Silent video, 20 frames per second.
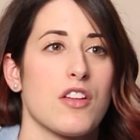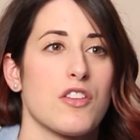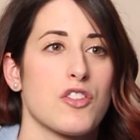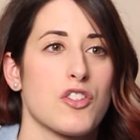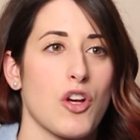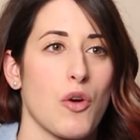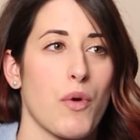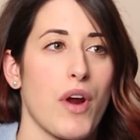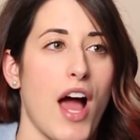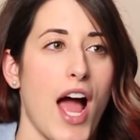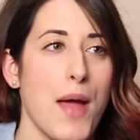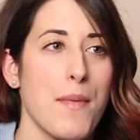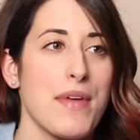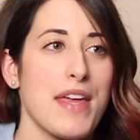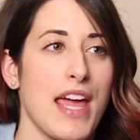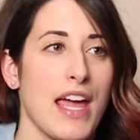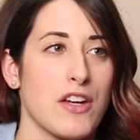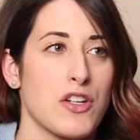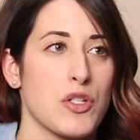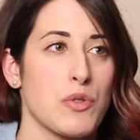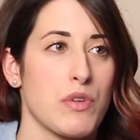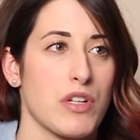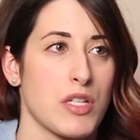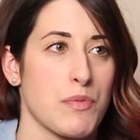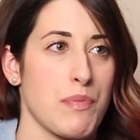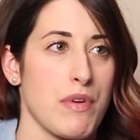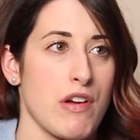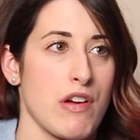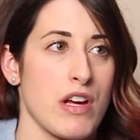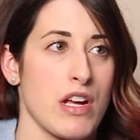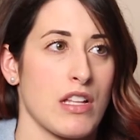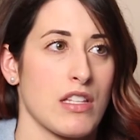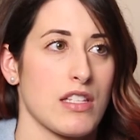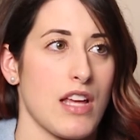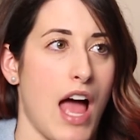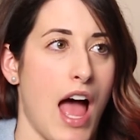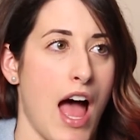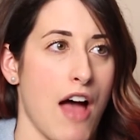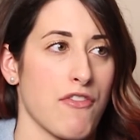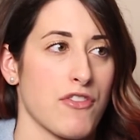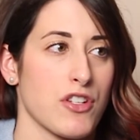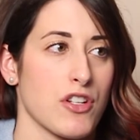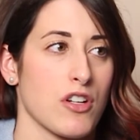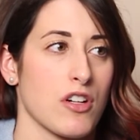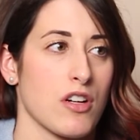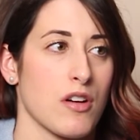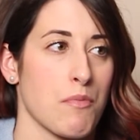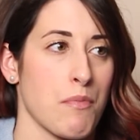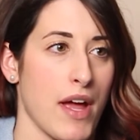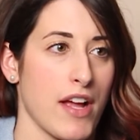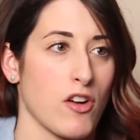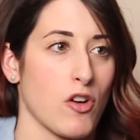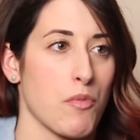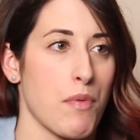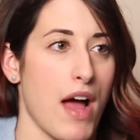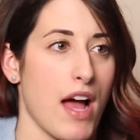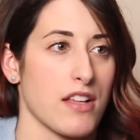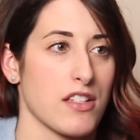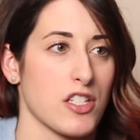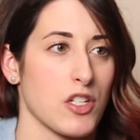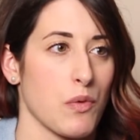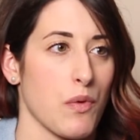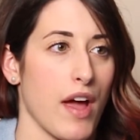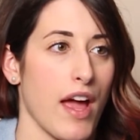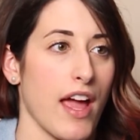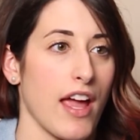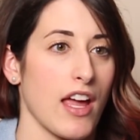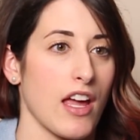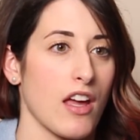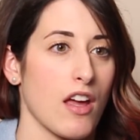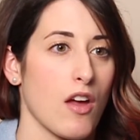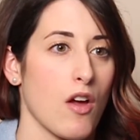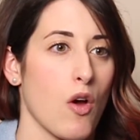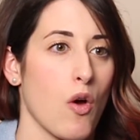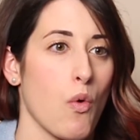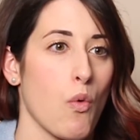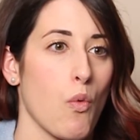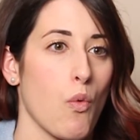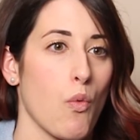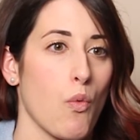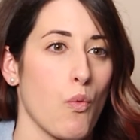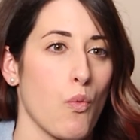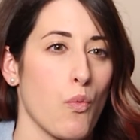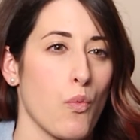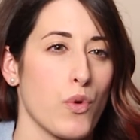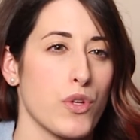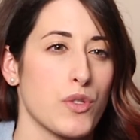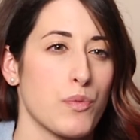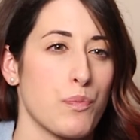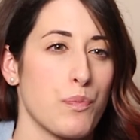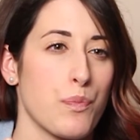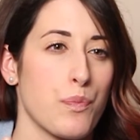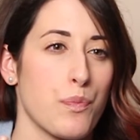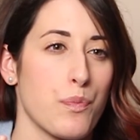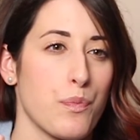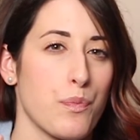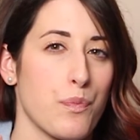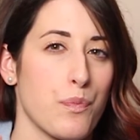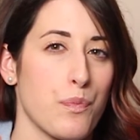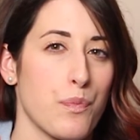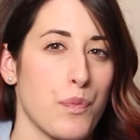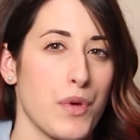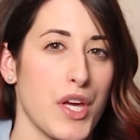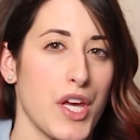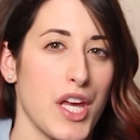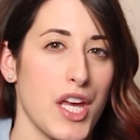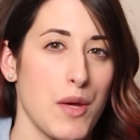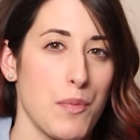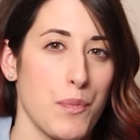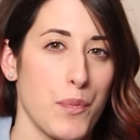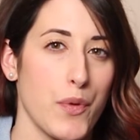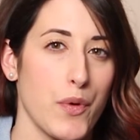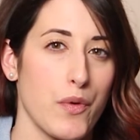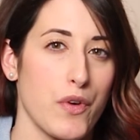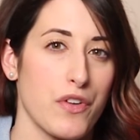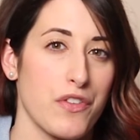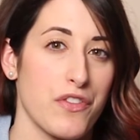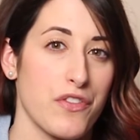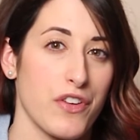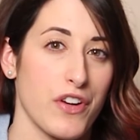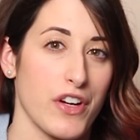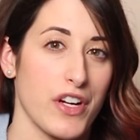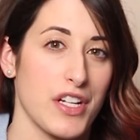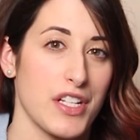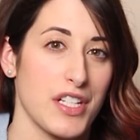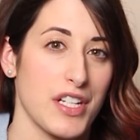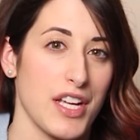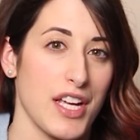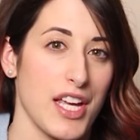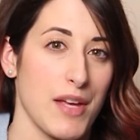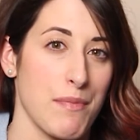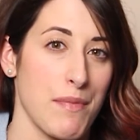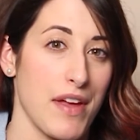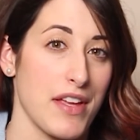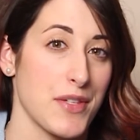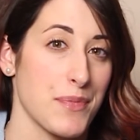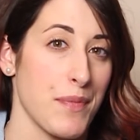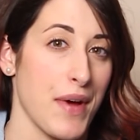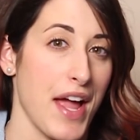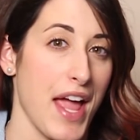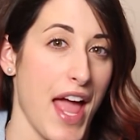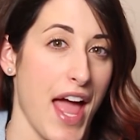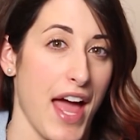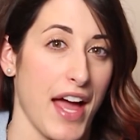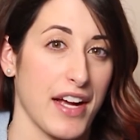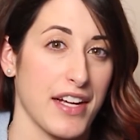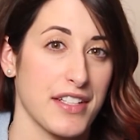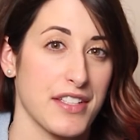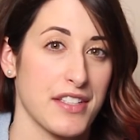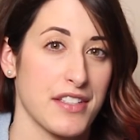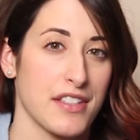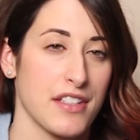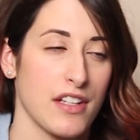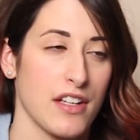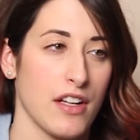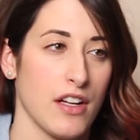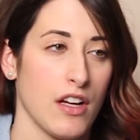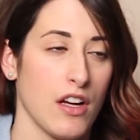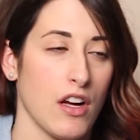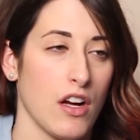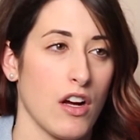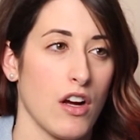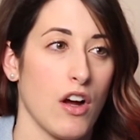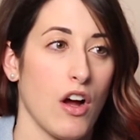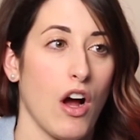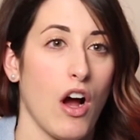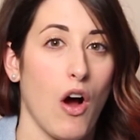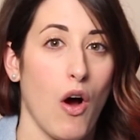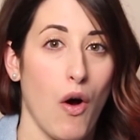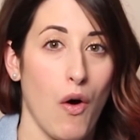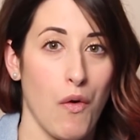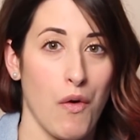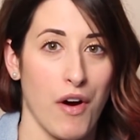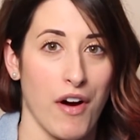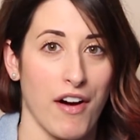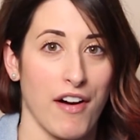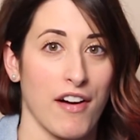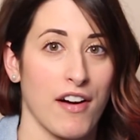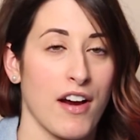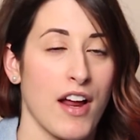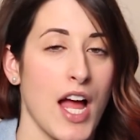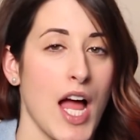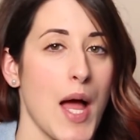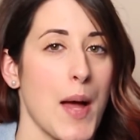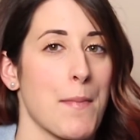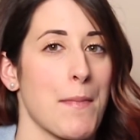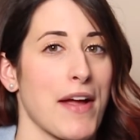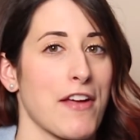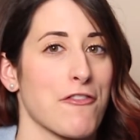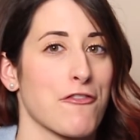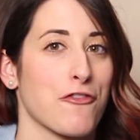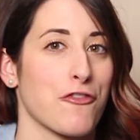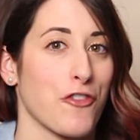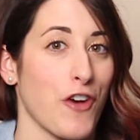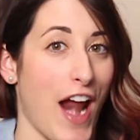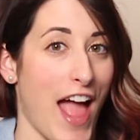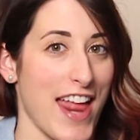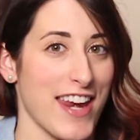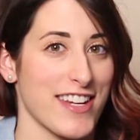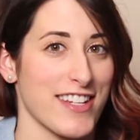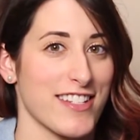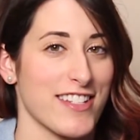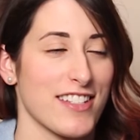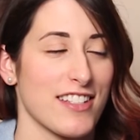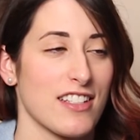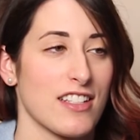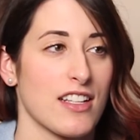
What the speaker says: So what I began to experience after Michael passed away was people referring to him as my ex or my friend.